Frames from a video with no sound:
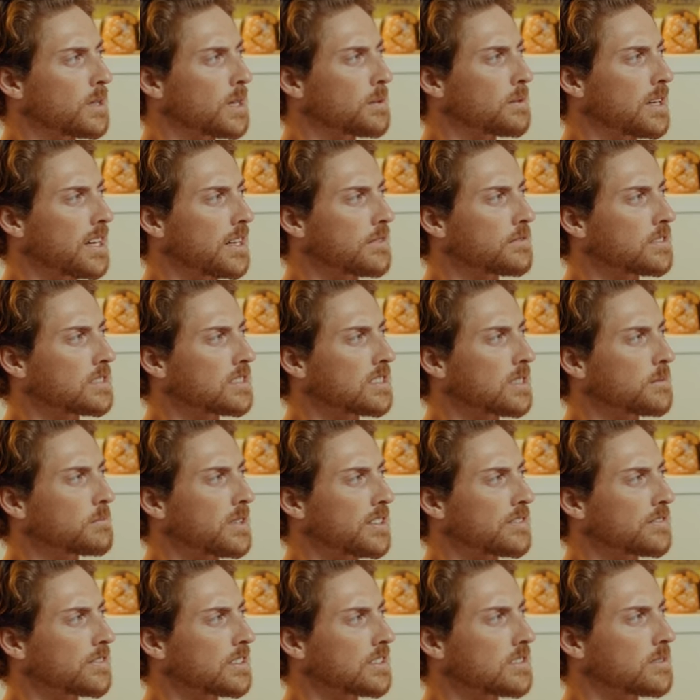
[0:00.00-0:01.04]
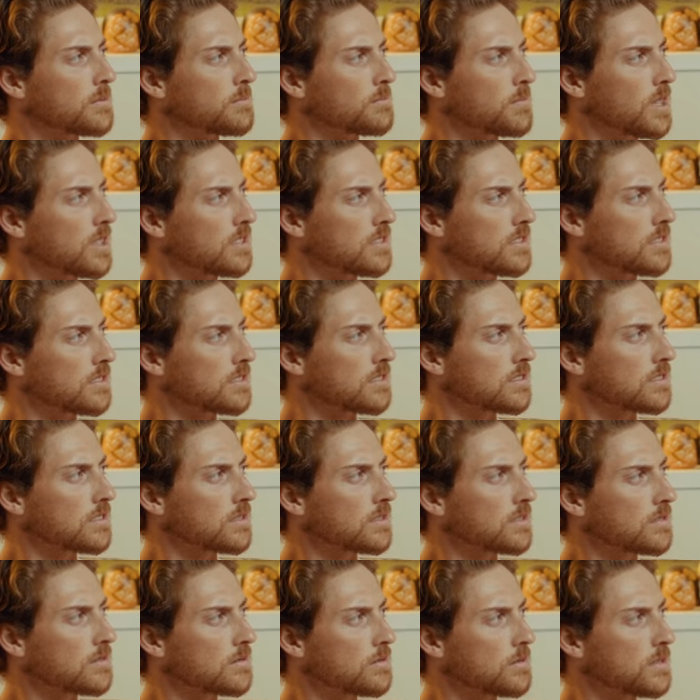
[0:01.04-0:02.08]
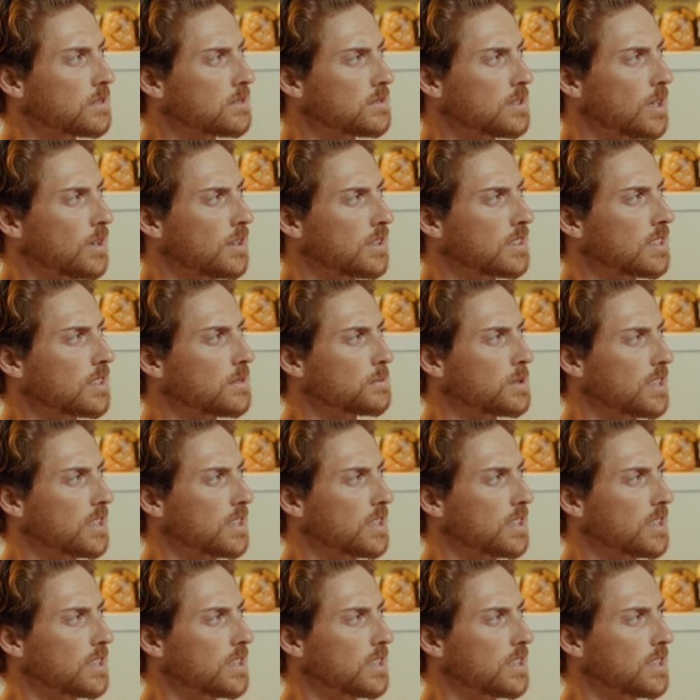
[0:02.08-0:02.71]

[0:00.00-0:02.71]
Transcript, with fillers: Babe, I haven't seen my friends in months. What are you talking